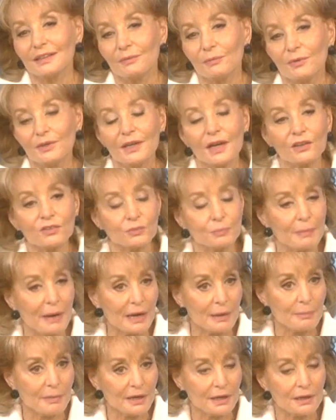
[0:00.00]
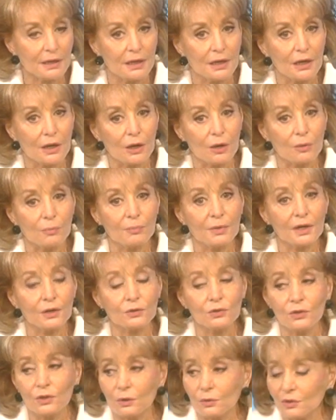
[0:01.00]
Yes, maybe,
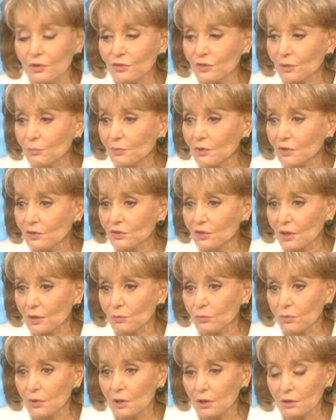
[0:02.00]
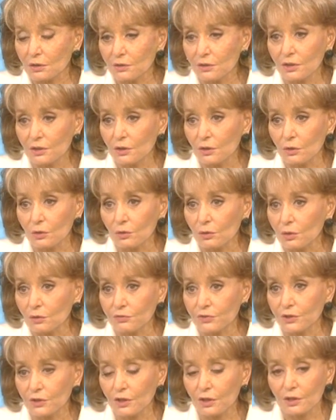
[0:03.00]
but as someone said, well,
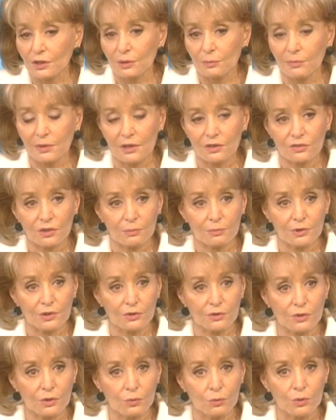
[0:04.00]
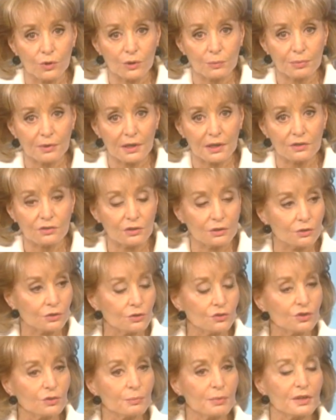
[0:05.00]
if you're not going to meet someone in your workplace, and it
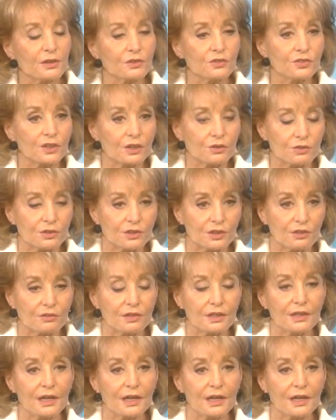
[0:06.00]
used to be the secretary,